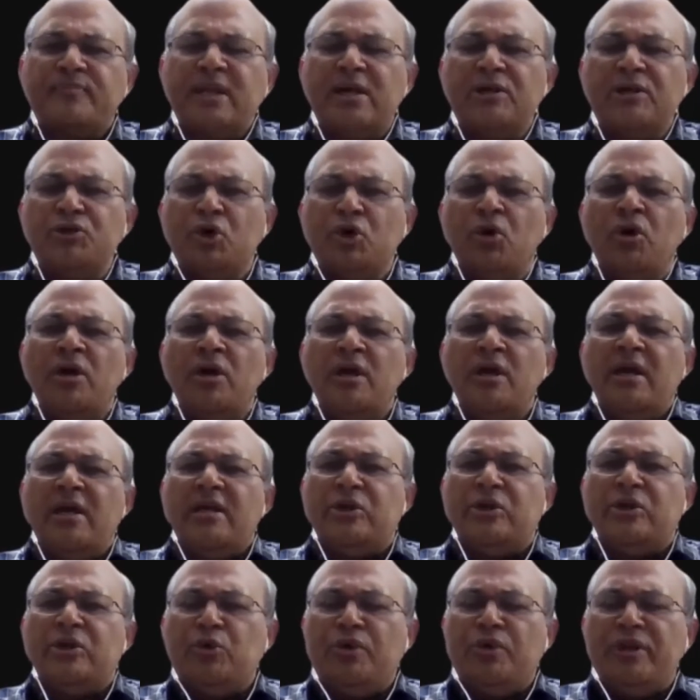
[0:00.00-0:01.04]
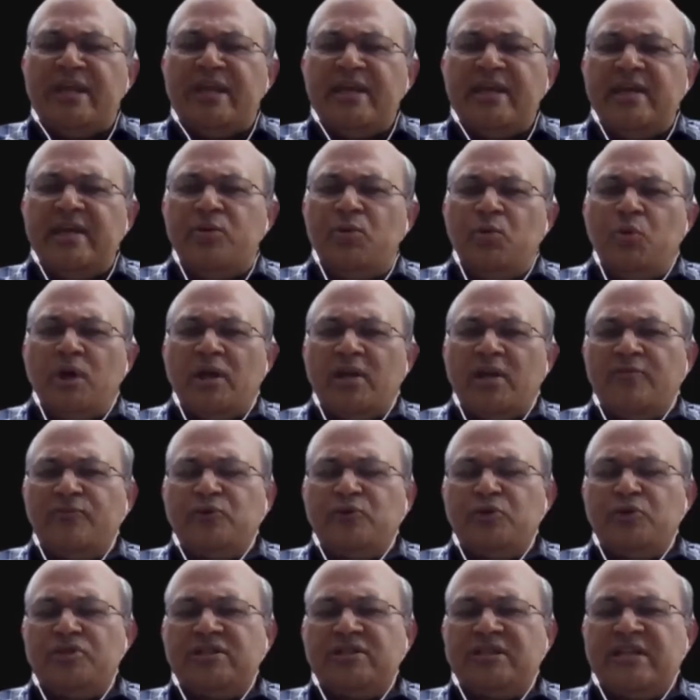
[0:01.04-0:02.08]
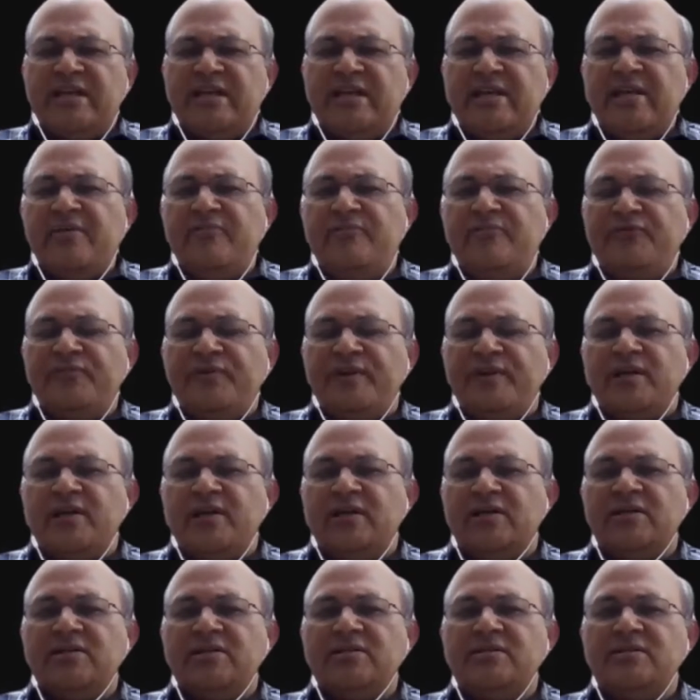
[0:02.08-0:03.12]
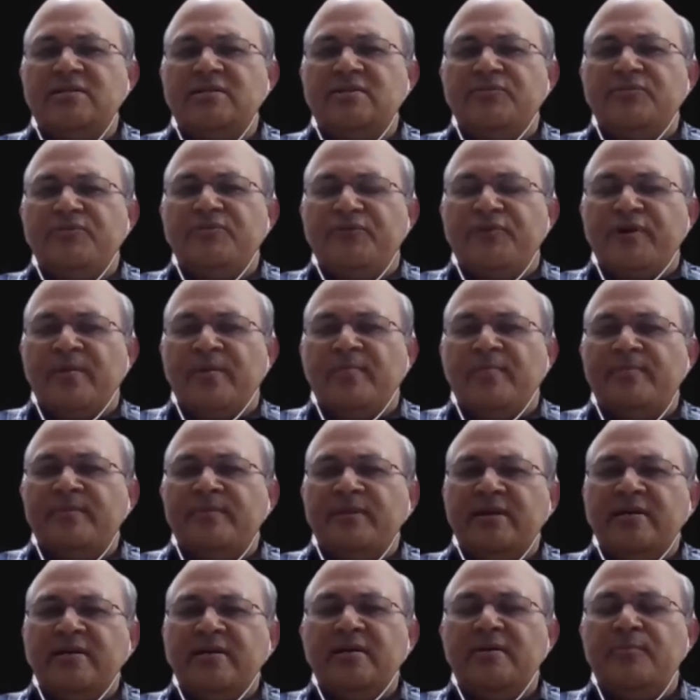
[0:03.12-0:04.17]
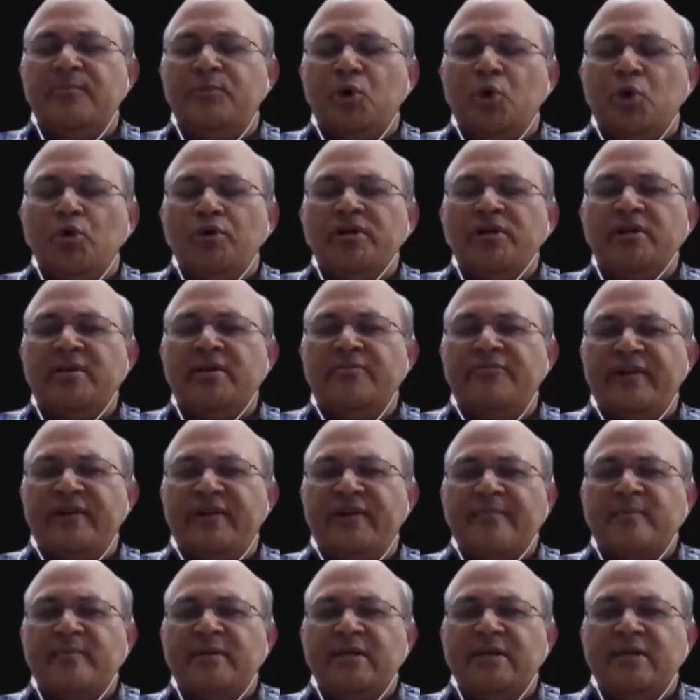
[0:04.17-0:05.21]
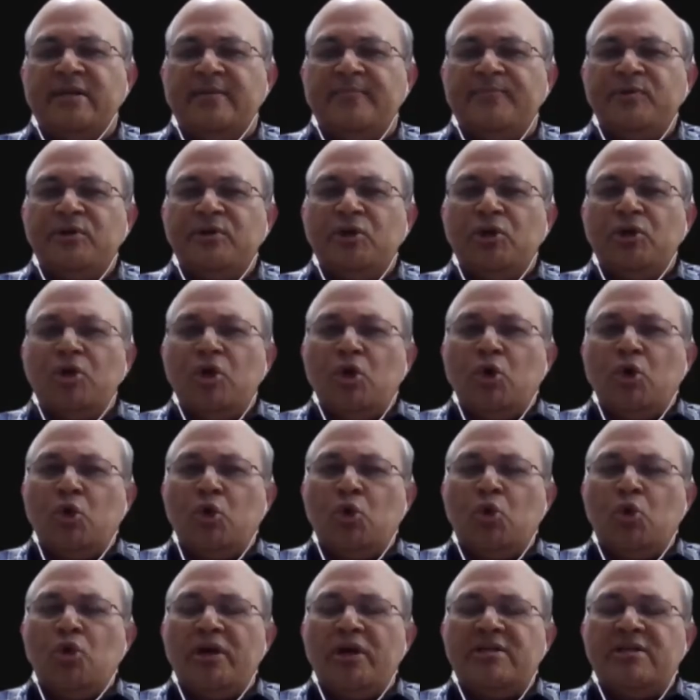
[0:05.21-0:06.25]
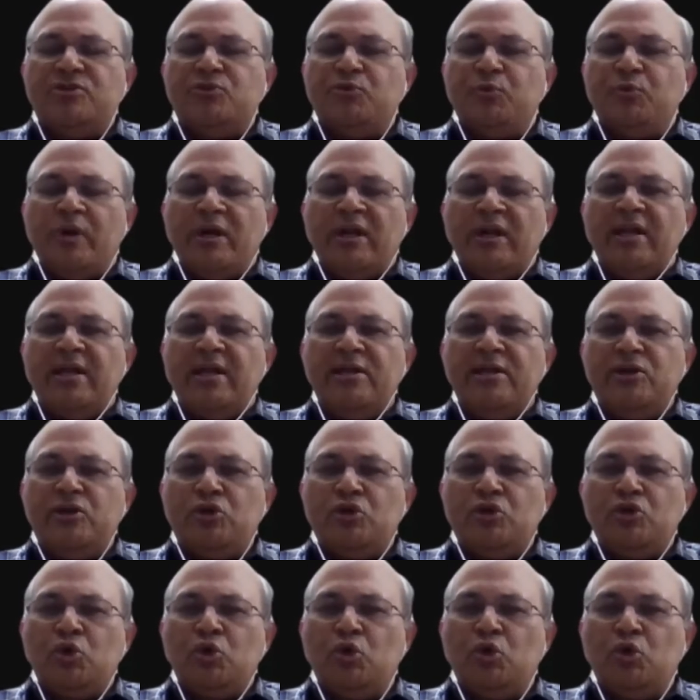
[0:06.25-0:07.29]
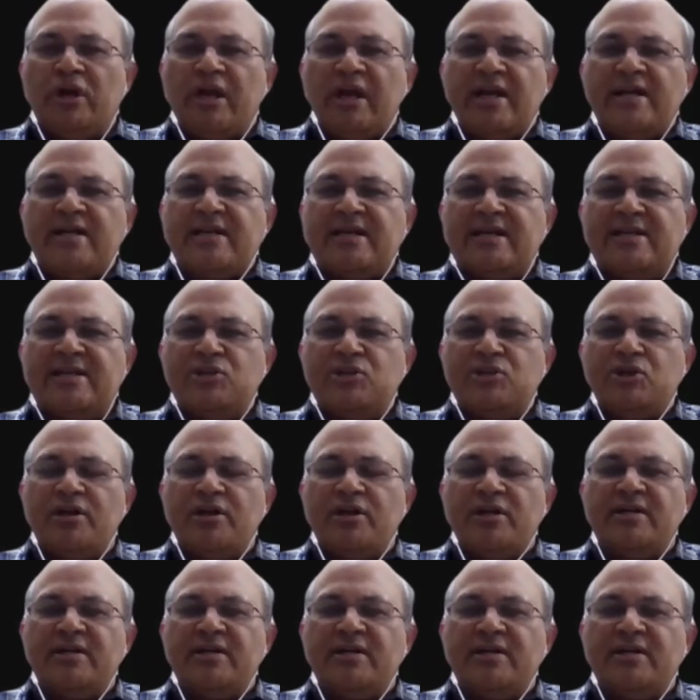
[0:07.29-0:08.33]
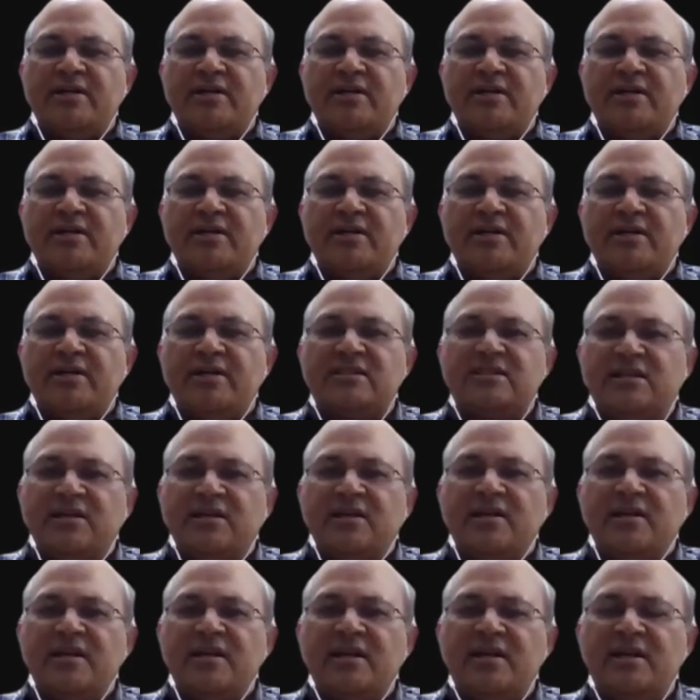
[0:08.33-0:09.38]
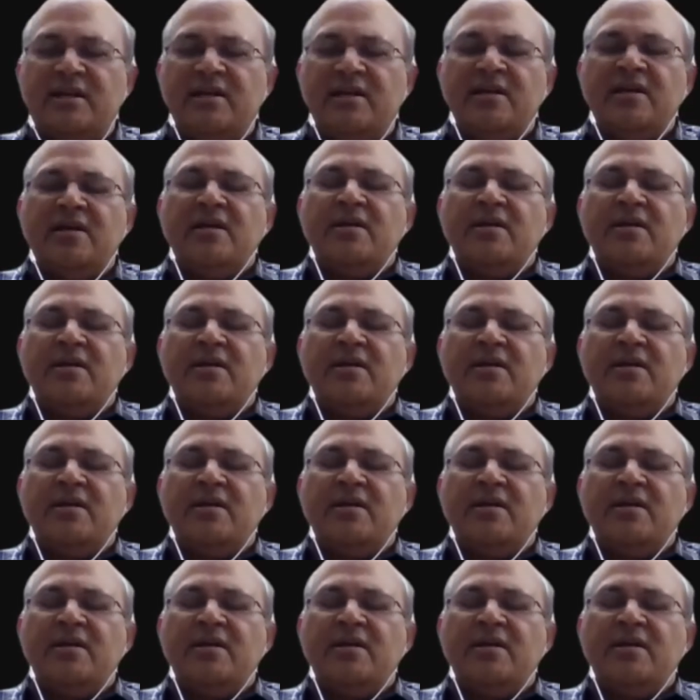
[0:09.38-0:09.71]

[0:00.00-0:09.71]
So you need one of those key figures from the owning family who is willing to get his or her hands dirty,